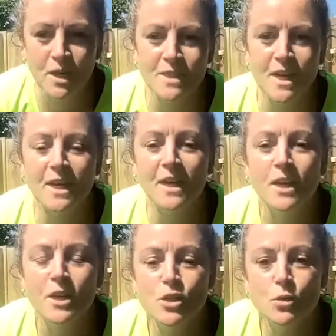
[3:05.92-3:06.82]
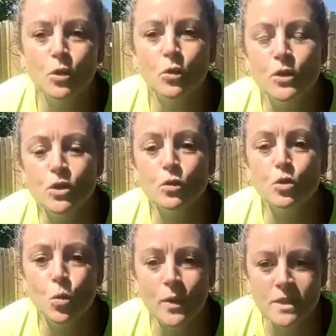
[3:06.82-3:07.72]
start to ache. So we're going to go
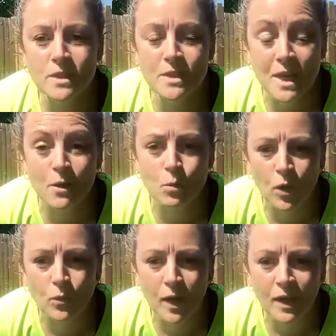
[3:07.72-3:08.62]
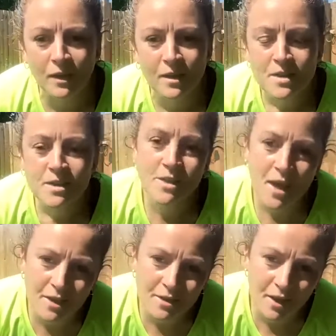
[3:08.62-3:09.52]
10 one way,
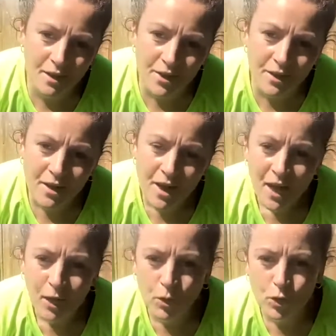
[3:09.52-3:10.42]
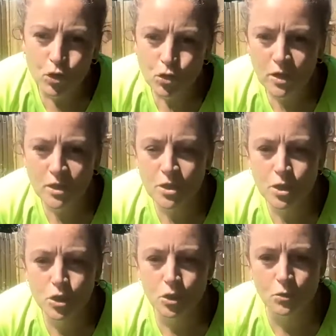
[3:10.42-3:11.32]
10 the other. And what you're trying to
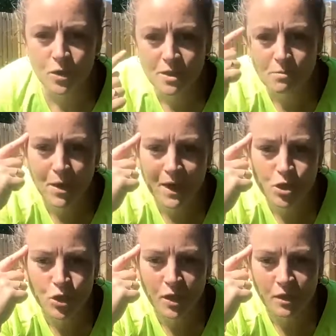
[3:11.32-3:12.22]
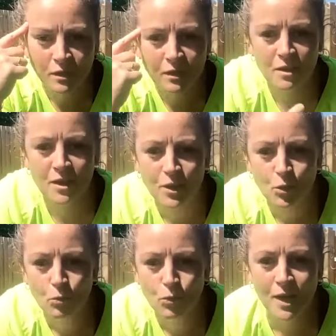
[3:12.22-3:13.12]
do is imagine that
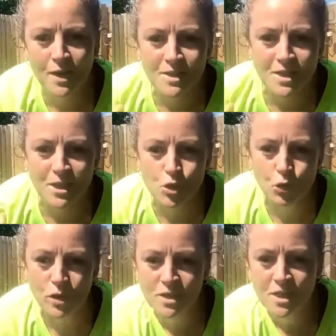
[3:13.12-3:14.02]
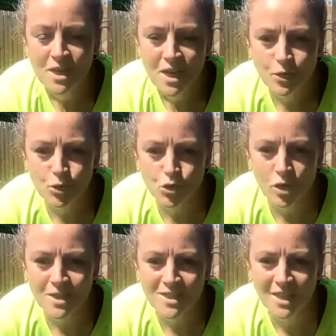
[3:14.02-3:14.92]
your brain is in the joint and you're
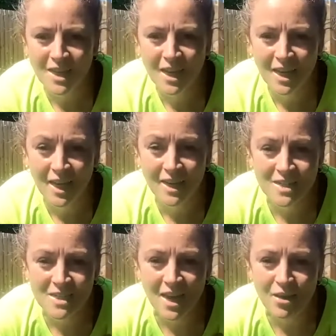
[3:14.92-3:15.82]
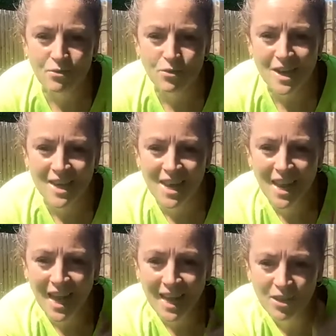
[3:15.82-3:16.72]
trying to get into every little
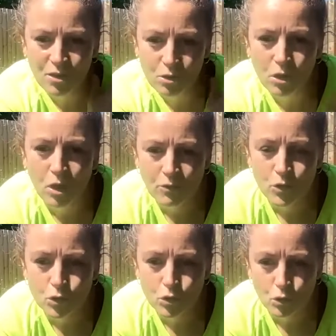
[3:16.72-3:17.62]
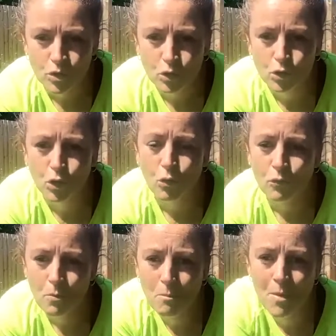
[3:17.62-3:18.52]
angle of your joint. You're going to go
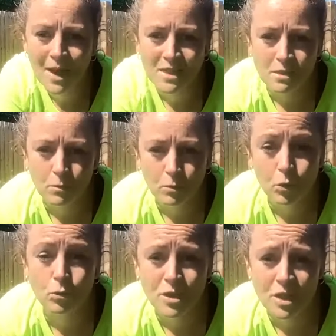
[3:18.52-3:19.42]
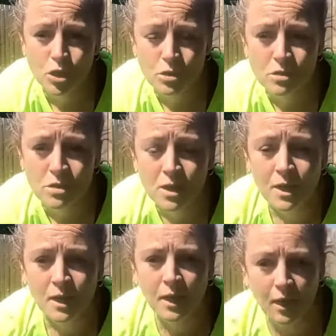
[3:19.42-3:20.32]
for maximum rotations
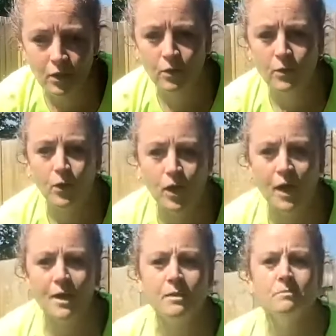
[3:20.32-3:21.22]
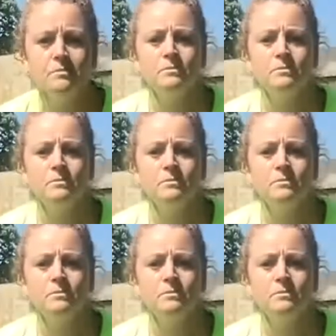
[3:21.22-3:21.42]
here, okay?